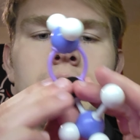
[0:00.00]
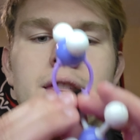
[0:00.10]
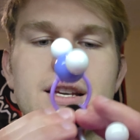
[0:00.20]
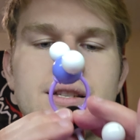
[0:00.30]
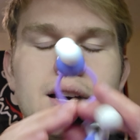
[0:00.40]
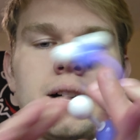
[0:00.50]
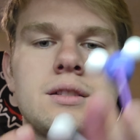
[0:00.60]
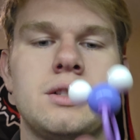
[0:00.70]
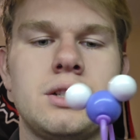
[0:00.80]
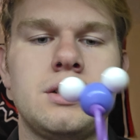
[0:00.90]
this
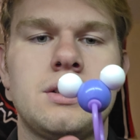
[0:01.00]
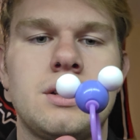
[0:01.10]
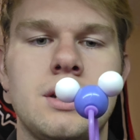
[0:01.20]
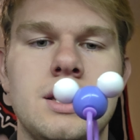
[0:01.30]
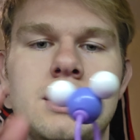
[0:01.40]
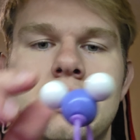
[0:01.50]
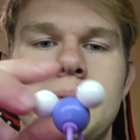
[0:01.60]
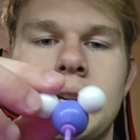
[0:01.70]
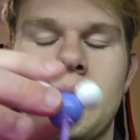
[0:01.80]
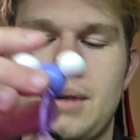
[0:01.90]
oxygen needs to
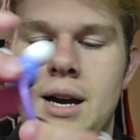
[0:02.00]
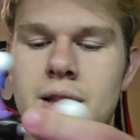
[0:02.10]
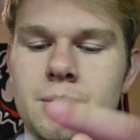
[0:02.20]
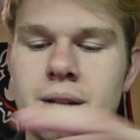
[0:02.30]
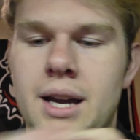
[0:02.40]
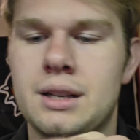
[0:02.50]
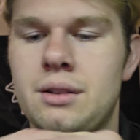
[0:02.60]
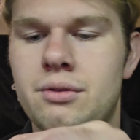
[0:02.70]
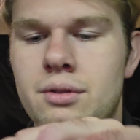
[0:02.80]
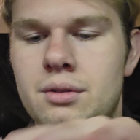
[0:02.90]
become highly
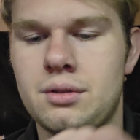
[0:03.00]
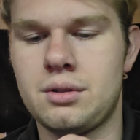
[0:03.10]
reactive.